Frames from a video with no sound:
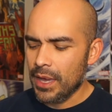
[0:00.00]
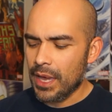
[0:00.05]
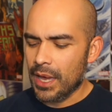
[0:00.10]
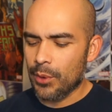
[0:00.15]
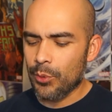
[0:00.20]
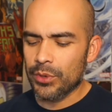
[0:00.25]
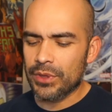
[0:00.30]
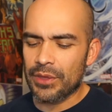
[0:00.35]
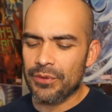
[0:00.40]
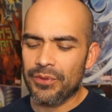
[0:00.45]

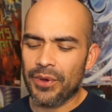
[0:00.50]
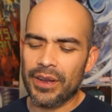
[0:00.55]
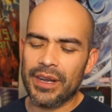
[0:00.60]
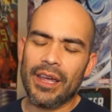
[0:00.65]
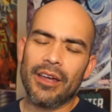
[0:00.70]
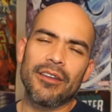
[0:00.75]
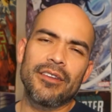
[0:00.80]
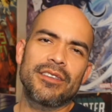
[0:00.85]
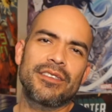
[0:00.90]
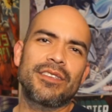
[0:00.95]
And what they find
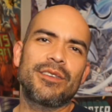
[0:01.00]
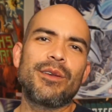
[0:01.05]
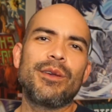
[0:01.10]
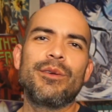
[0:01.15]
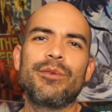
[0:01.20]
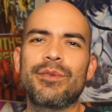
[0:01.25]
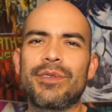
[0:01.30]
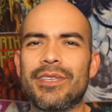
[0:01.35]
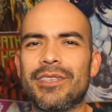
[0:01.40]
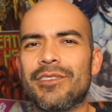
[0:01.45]
out is
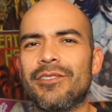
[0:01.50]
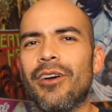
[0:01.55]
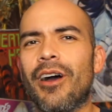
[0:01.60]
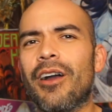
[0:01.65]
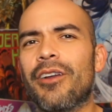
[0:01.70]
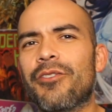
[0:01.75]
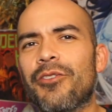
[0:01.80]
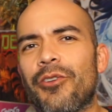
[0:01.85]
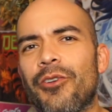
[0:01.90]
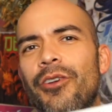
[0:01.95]
it was this
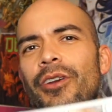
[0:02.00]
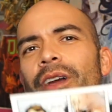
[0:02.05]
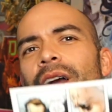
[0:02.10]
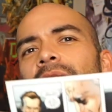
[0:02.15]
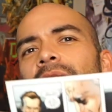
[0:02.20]
doctor